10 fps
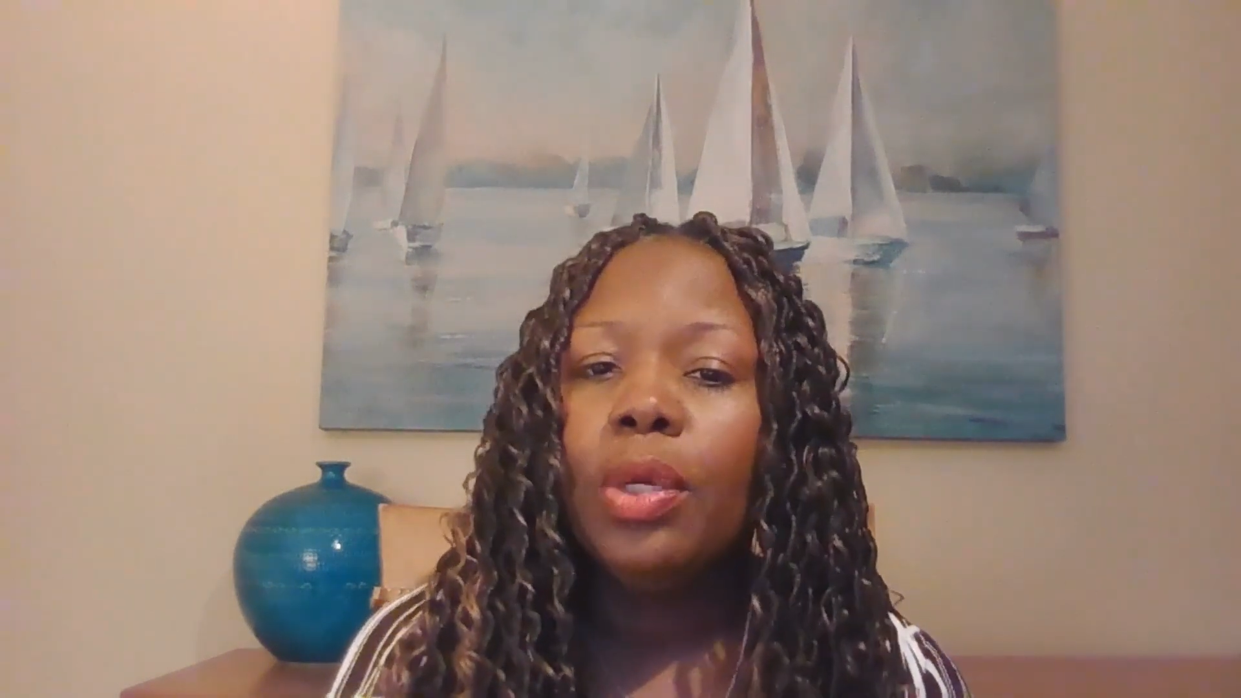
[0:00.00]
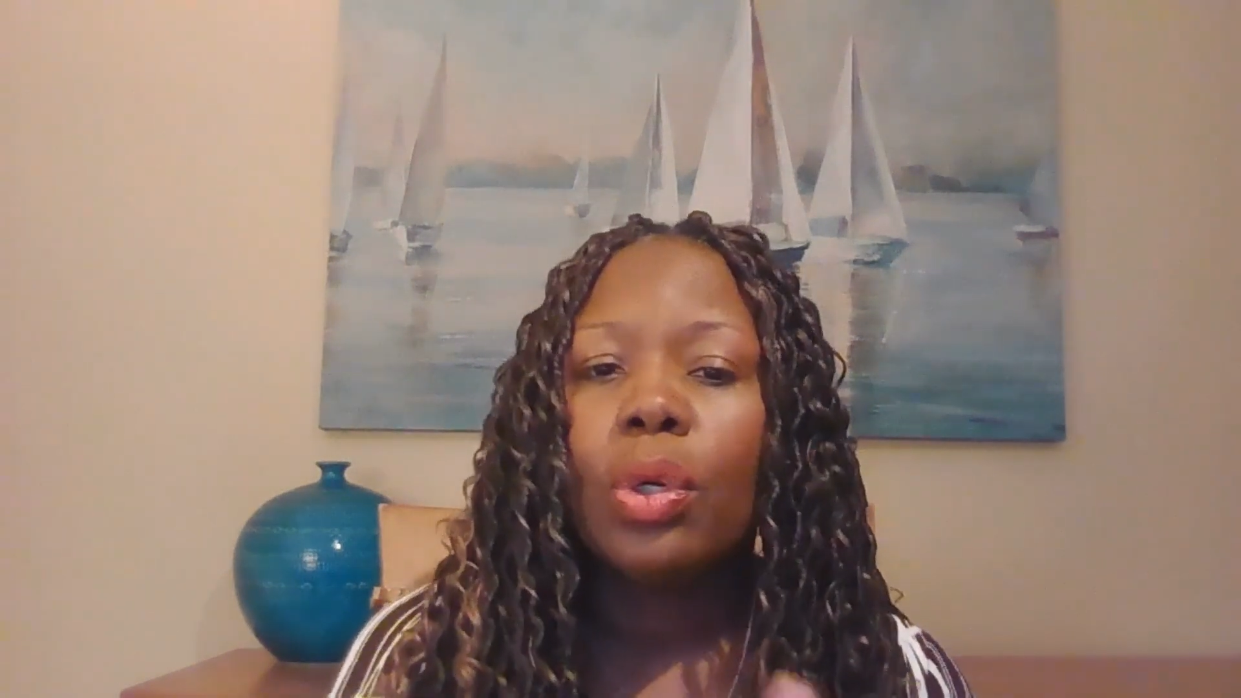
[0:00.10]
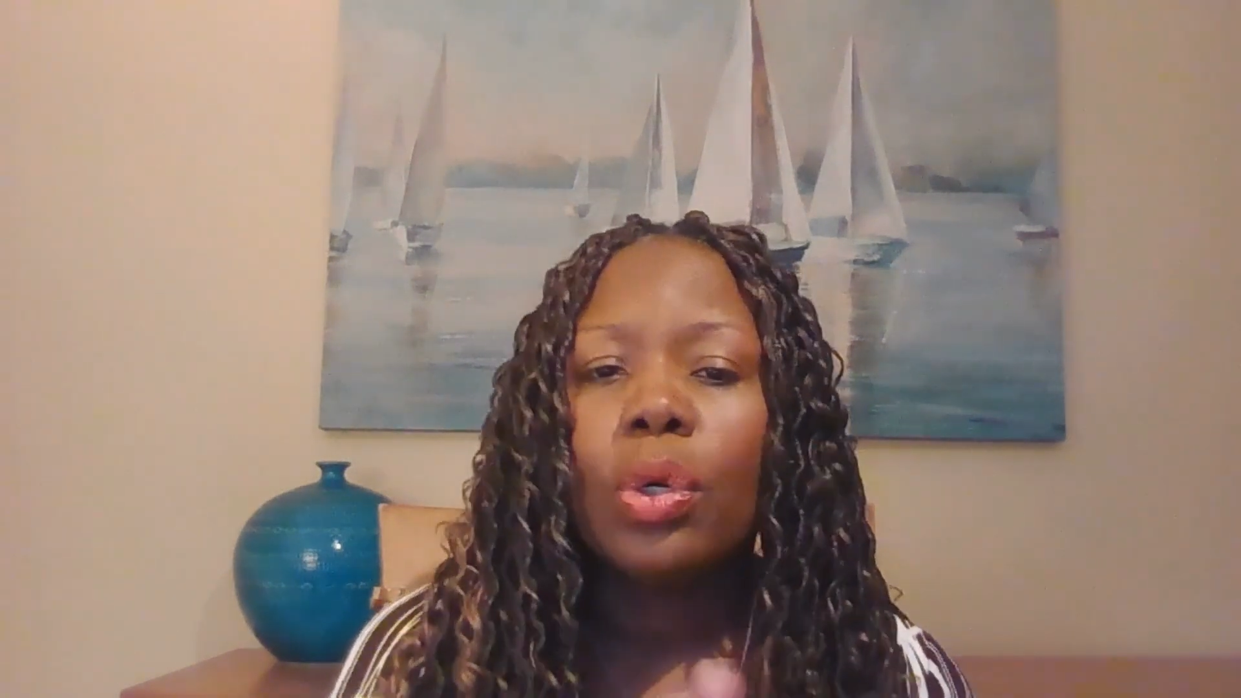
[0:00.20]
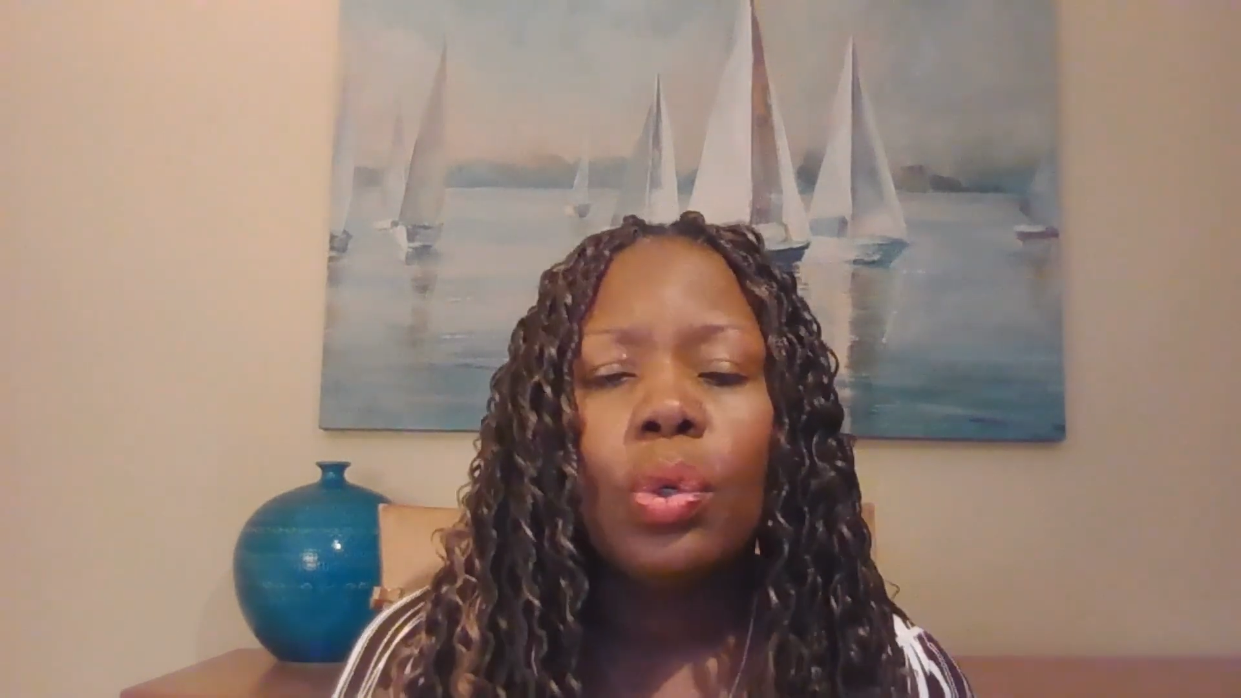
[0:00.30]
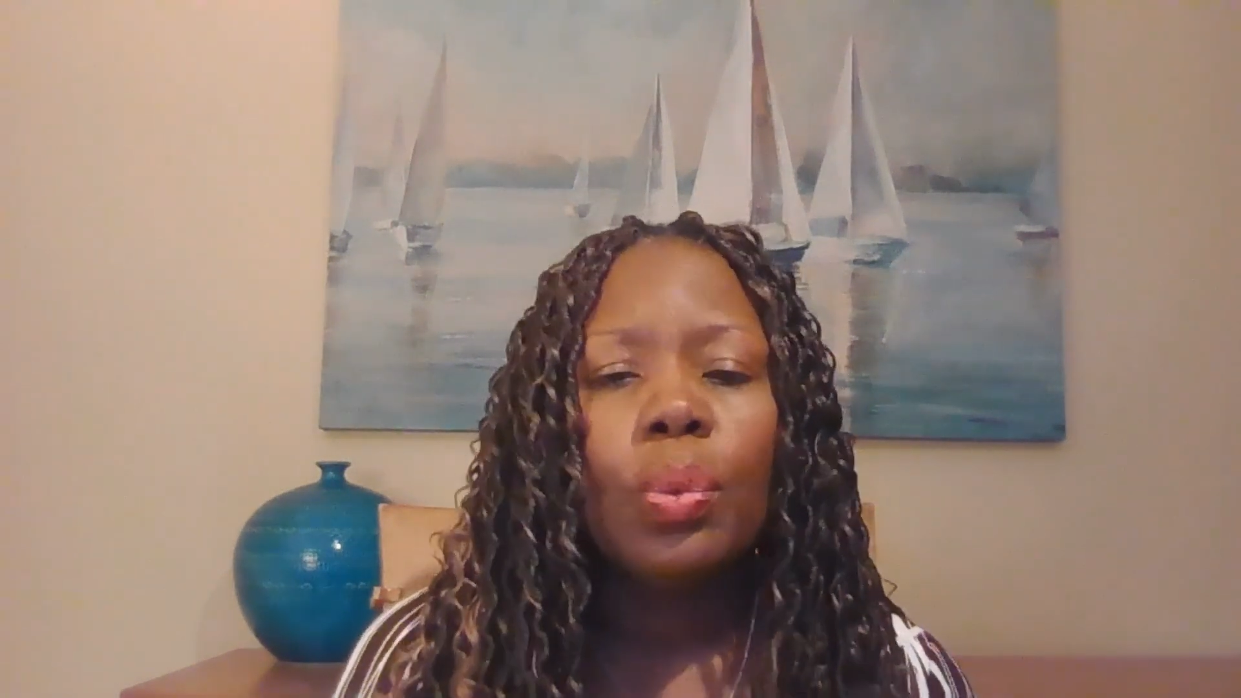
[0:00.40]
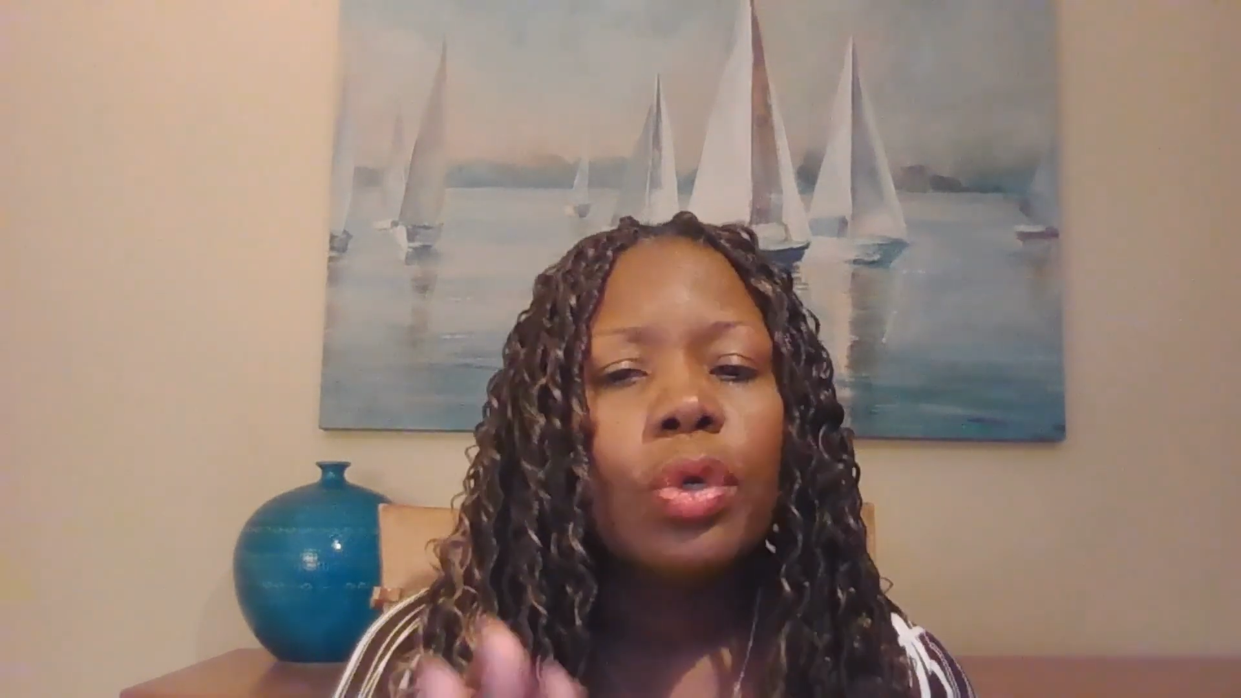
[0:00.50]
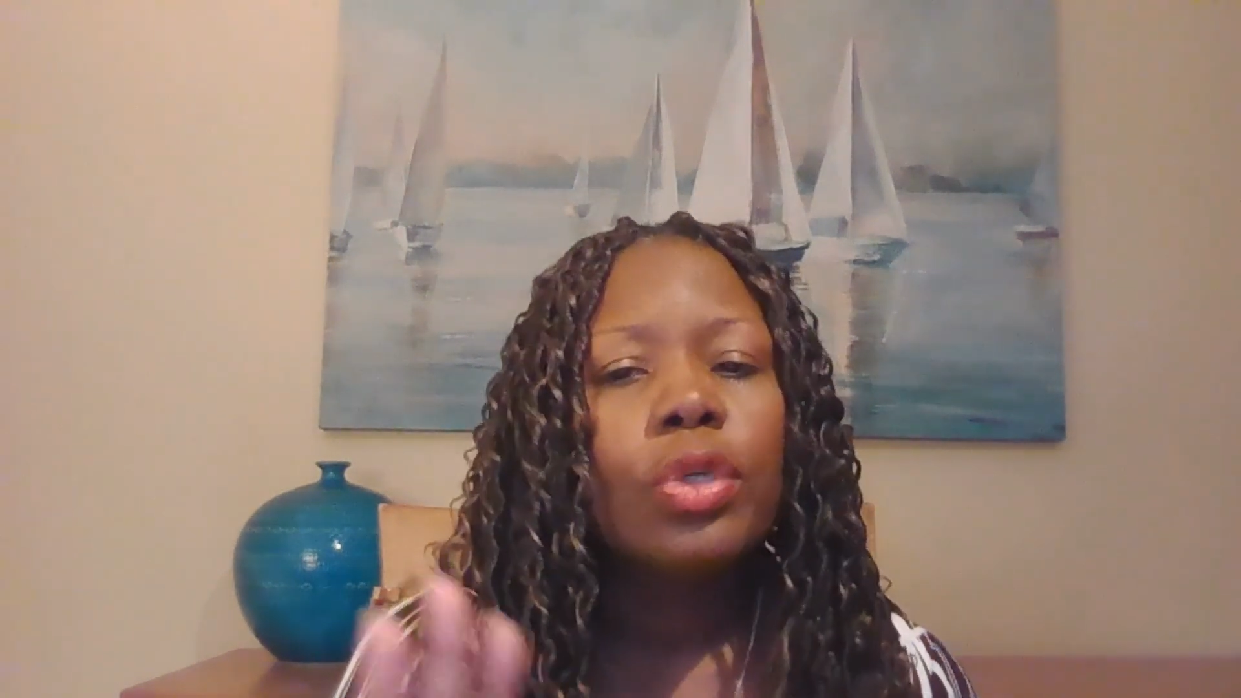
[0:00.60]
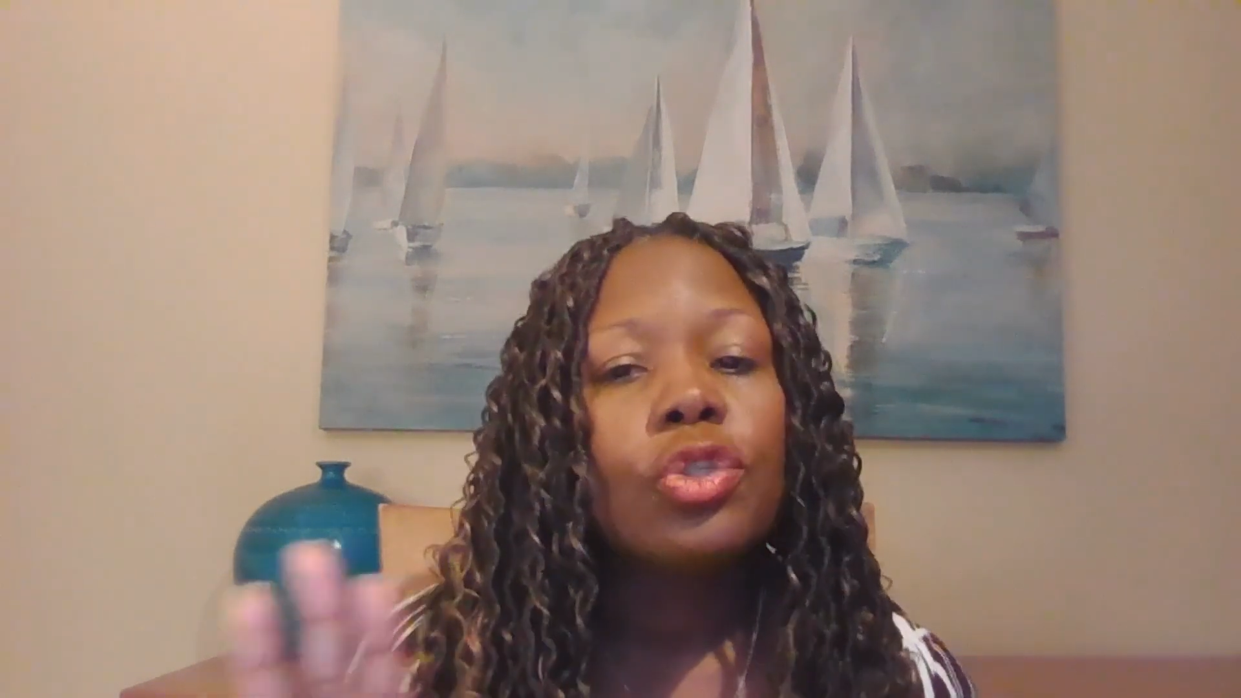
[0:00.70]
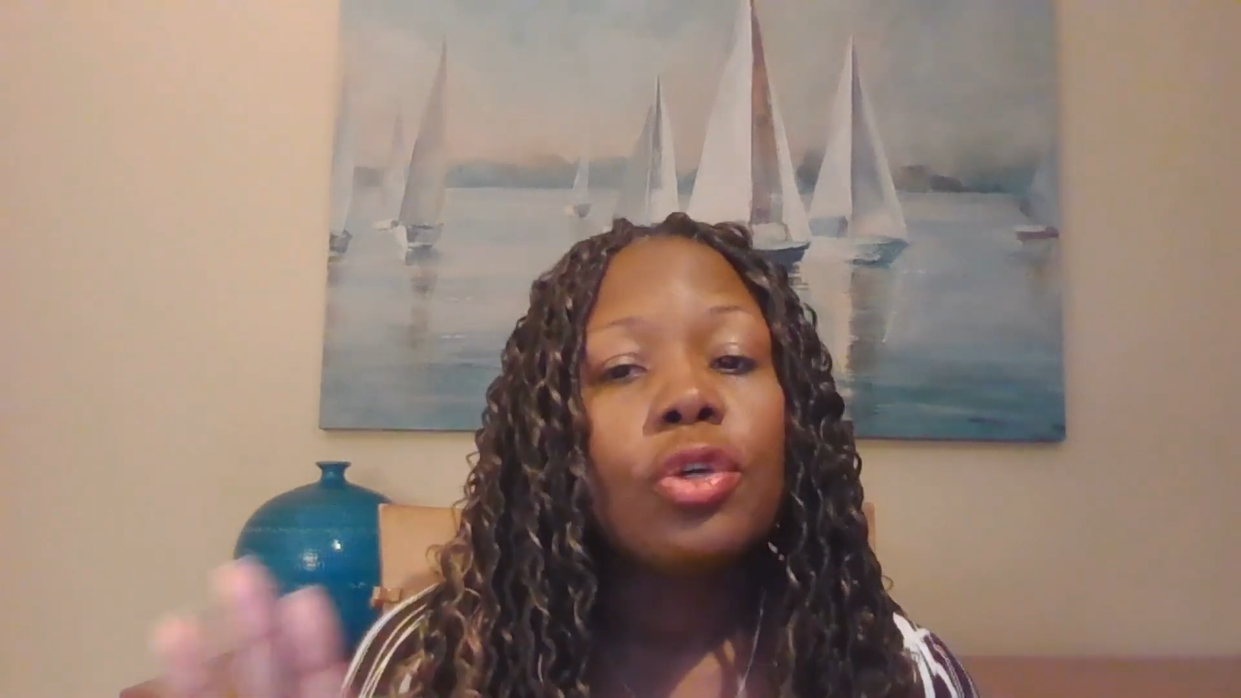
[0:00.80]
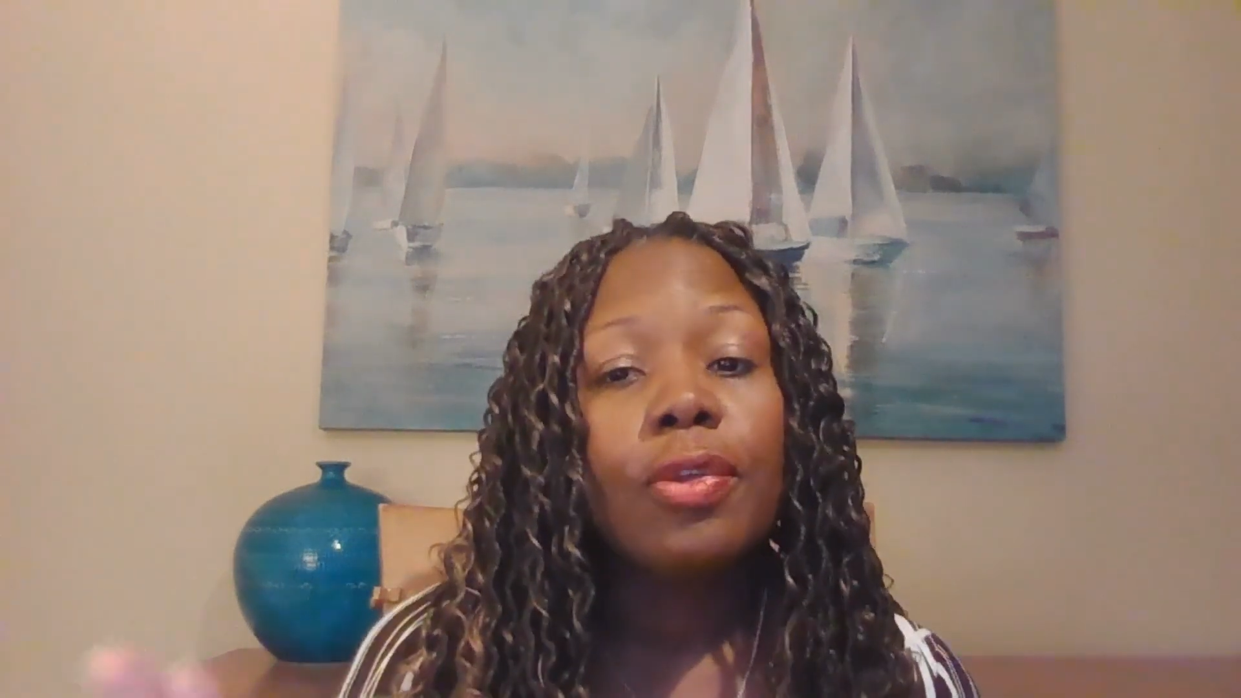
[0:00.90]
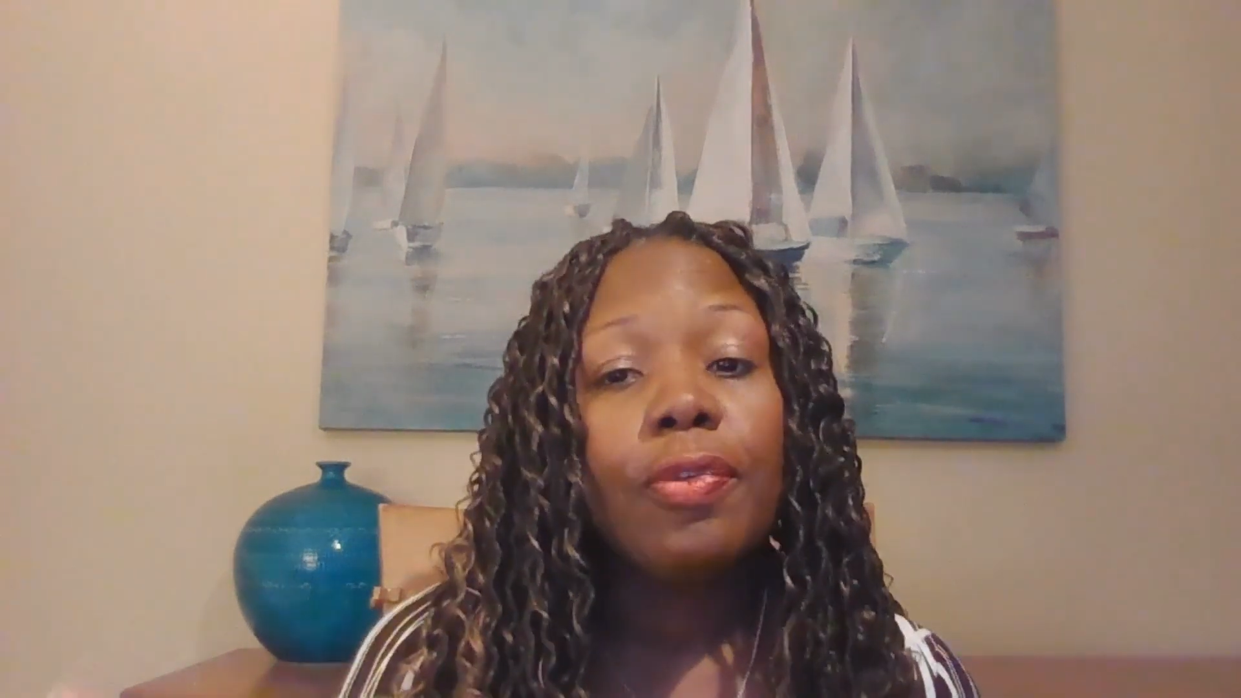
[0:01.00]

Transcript: or coworkers or the